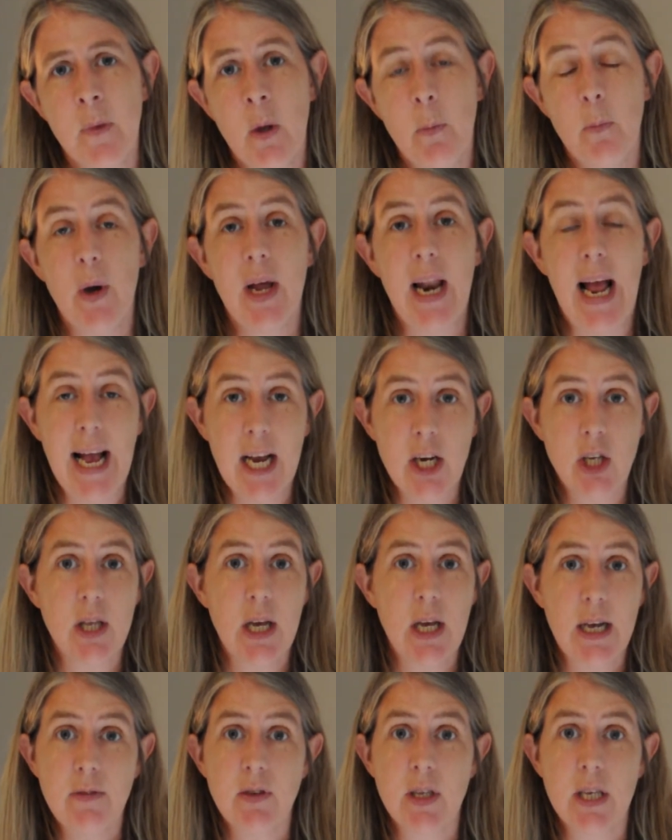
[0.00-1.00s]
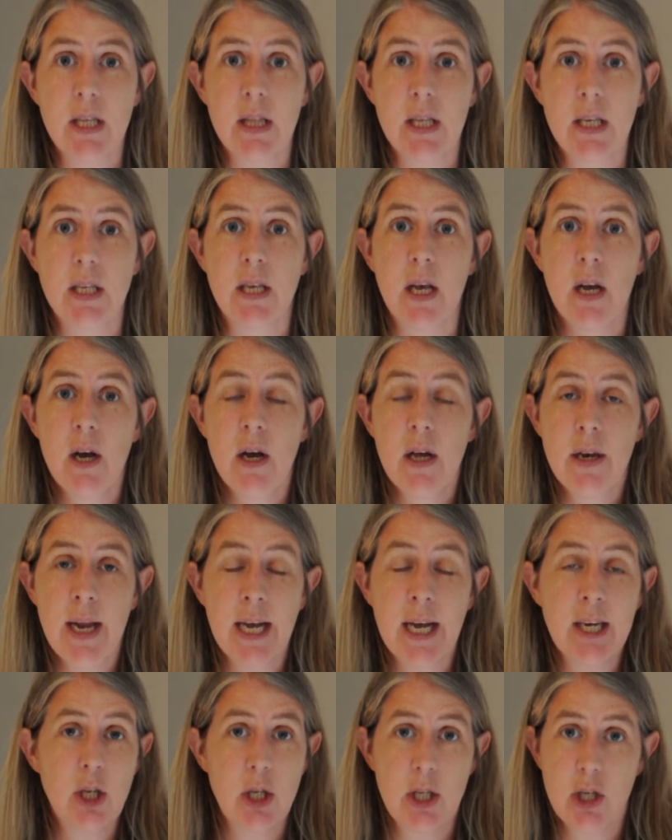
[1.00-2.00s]
But actually, I've seen this,
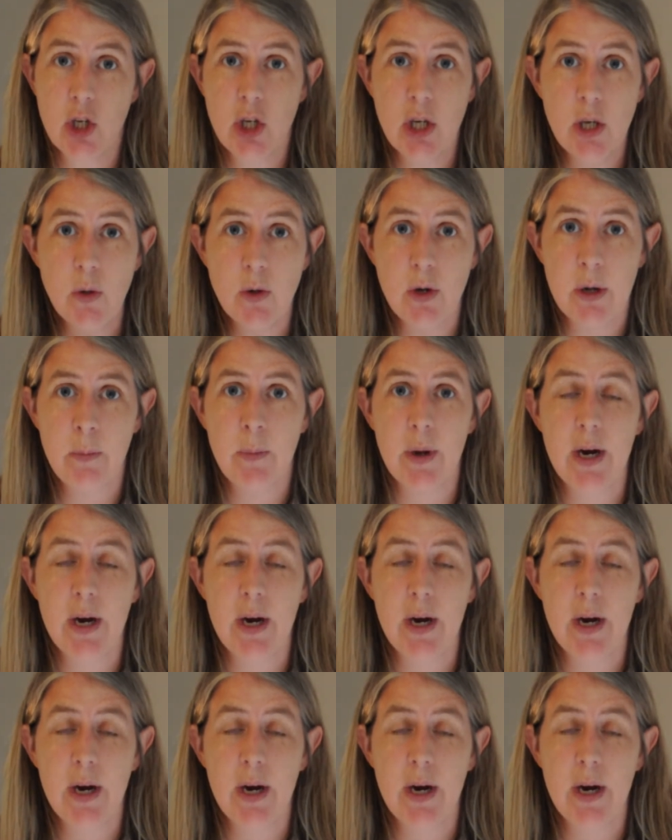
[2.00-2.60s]
not just children,